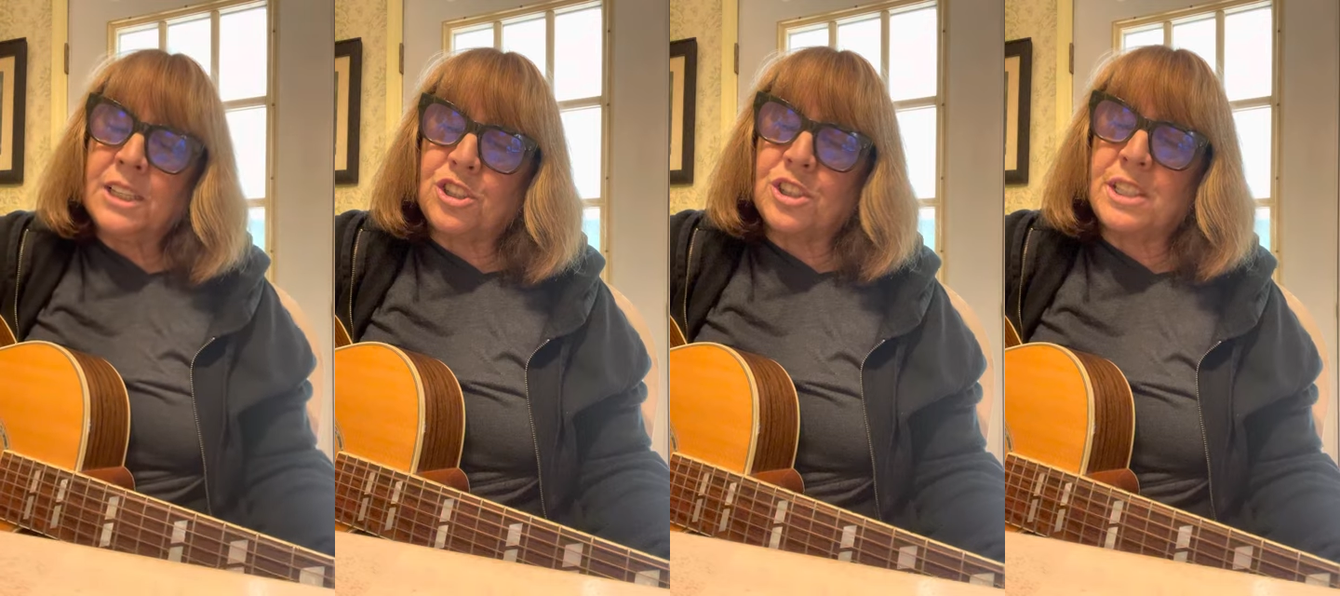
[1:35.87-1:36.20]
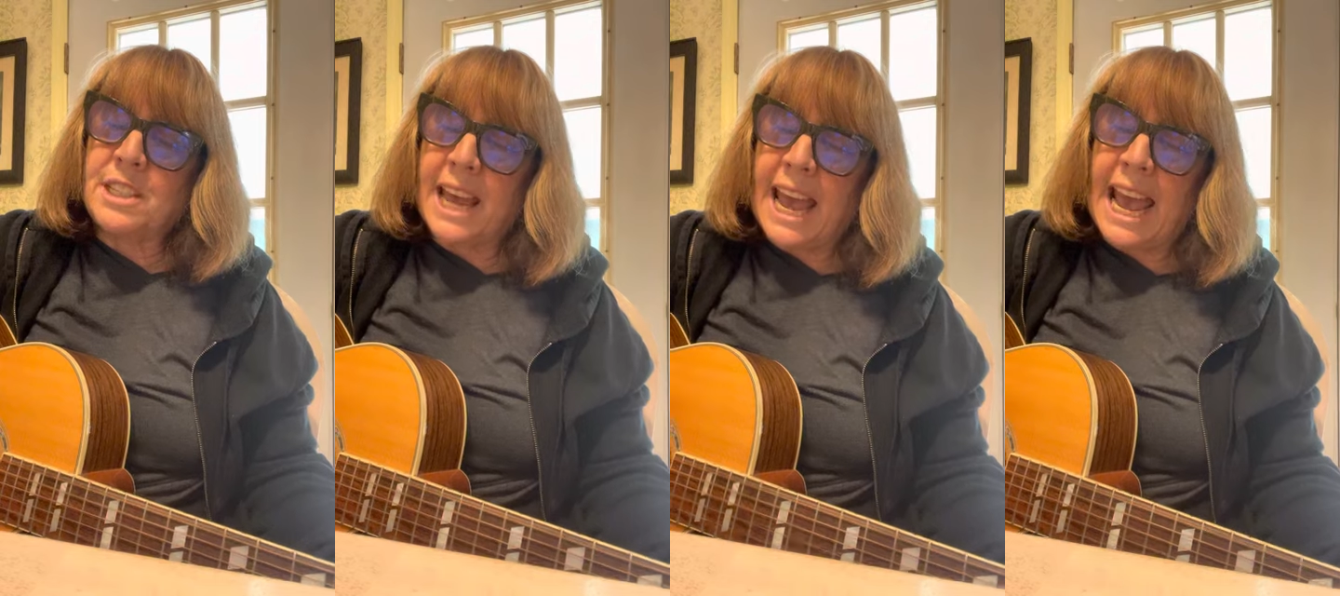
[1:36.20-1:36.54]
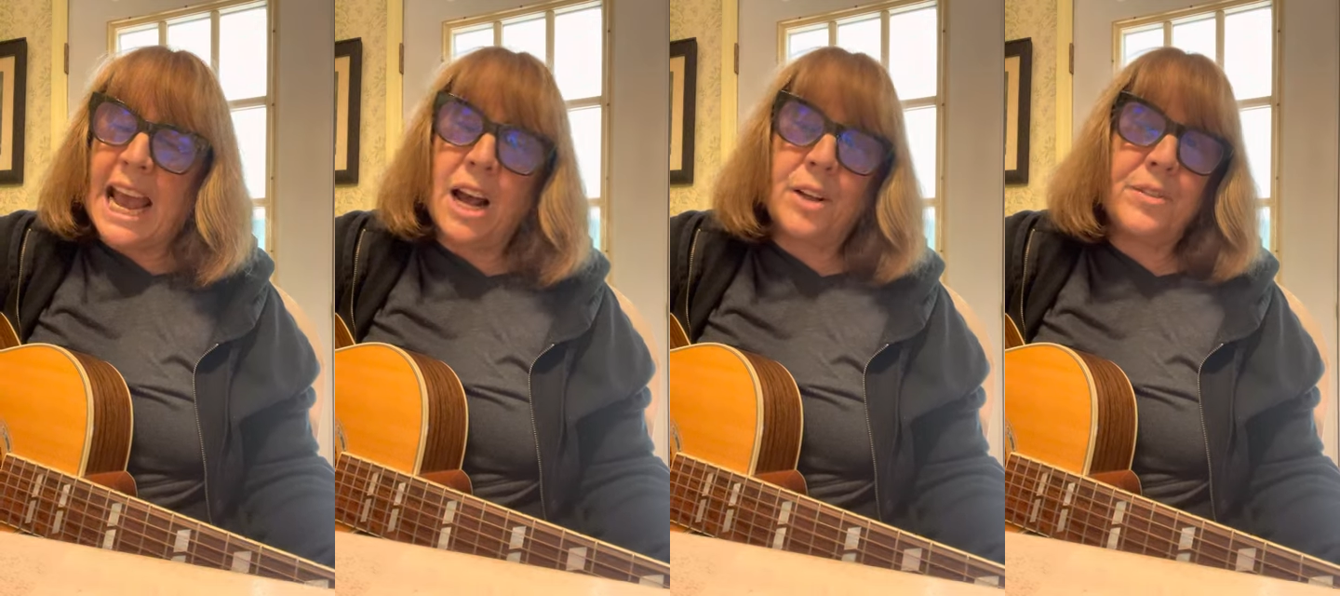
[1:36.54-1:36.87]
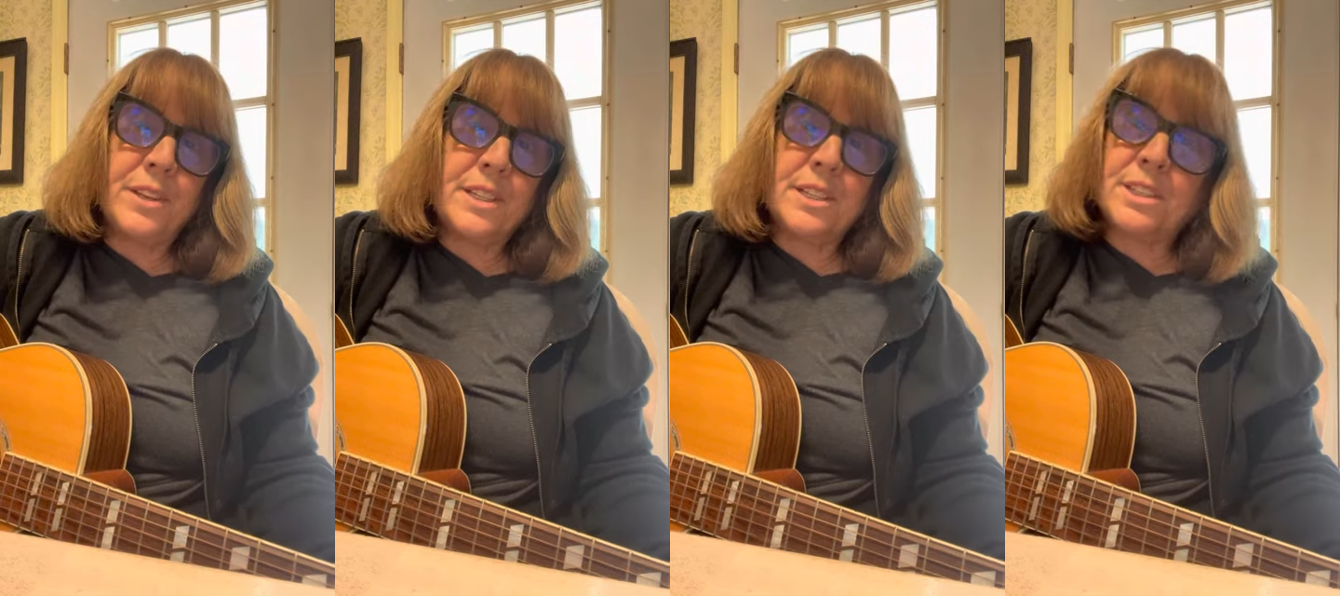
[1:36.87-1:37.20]
just how
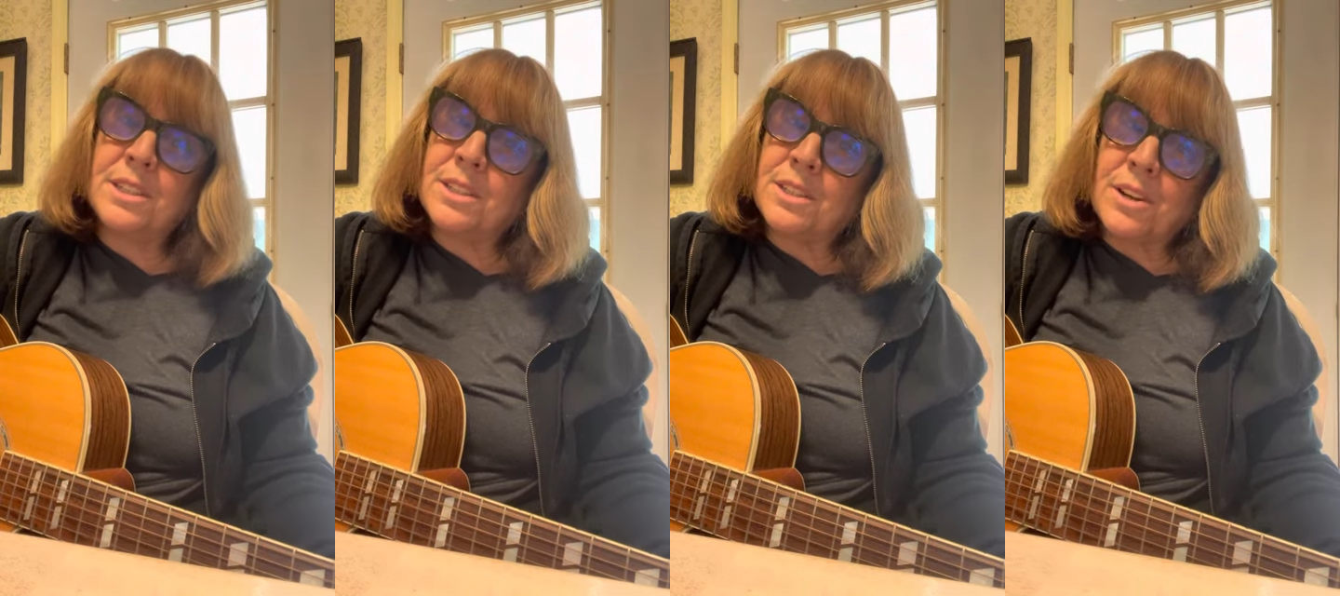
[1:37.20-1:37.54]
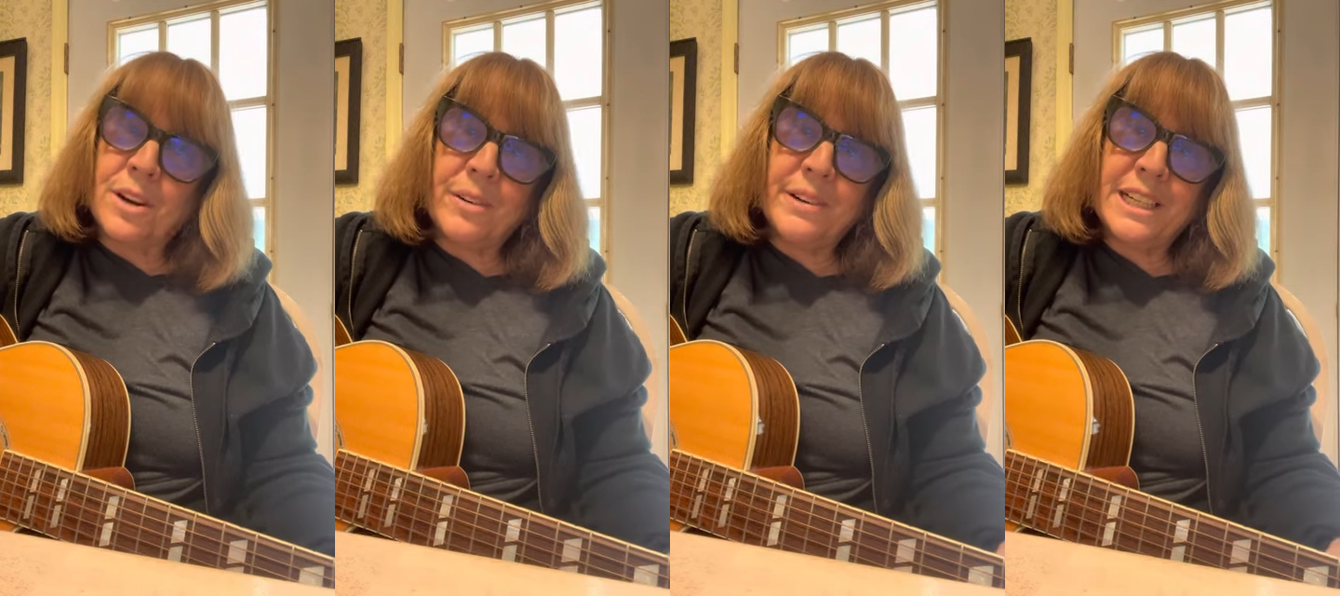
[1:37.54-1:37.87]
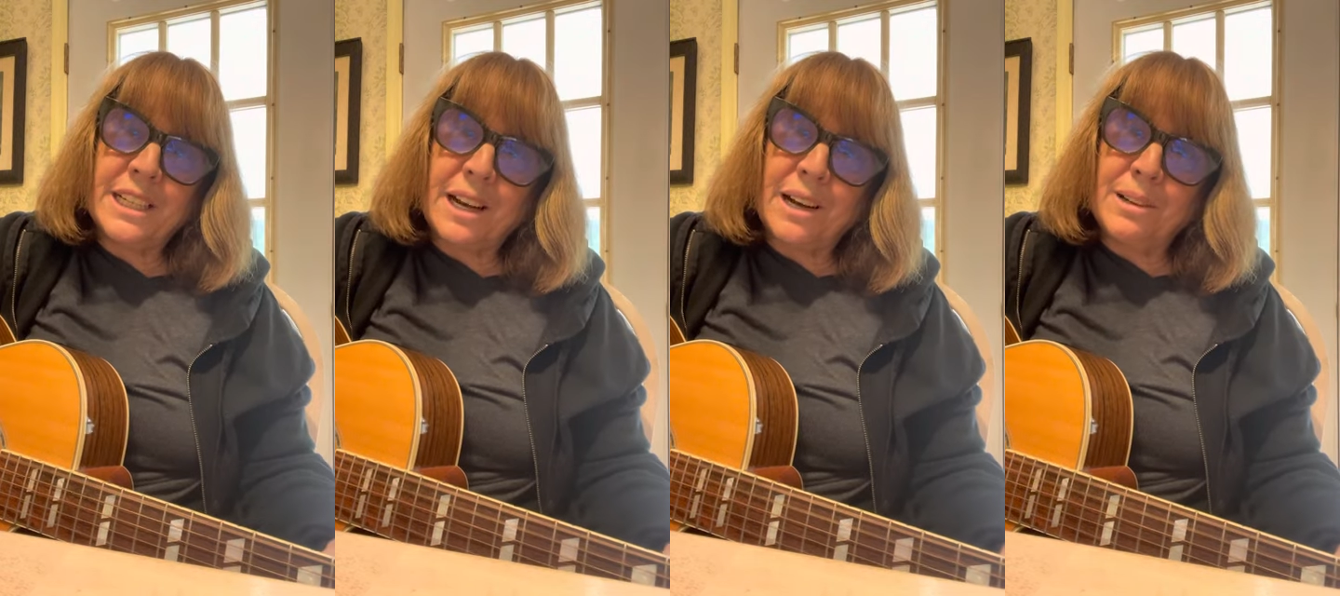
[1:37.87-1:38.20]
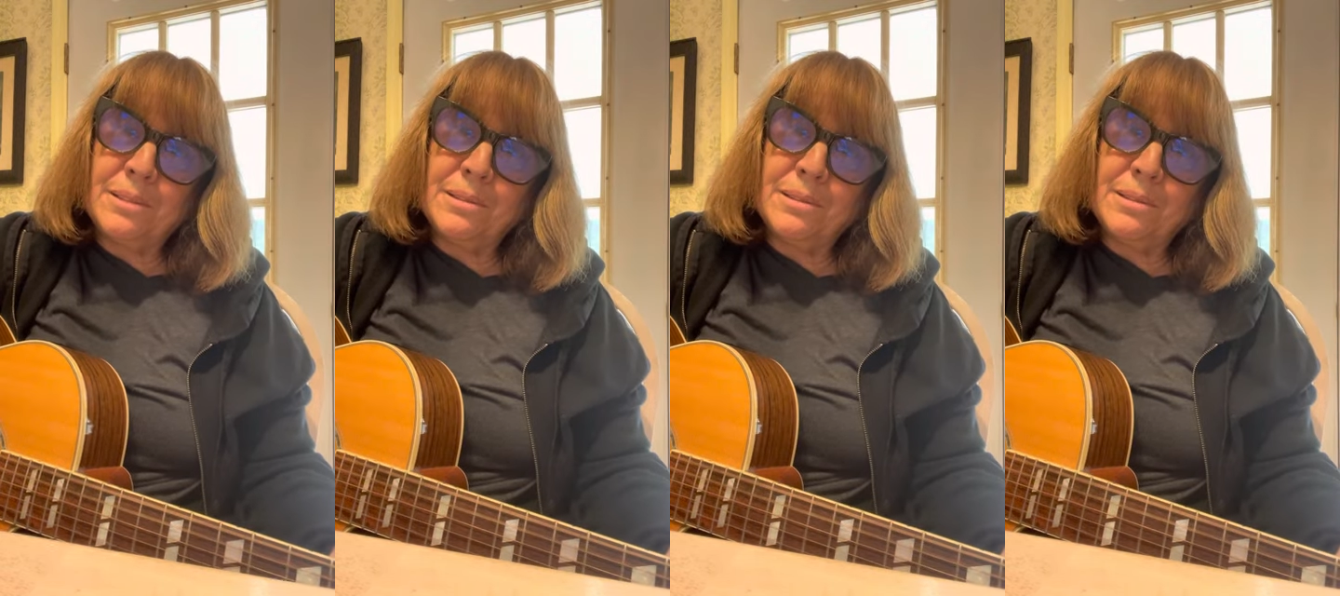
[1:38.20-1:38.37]
this story goes.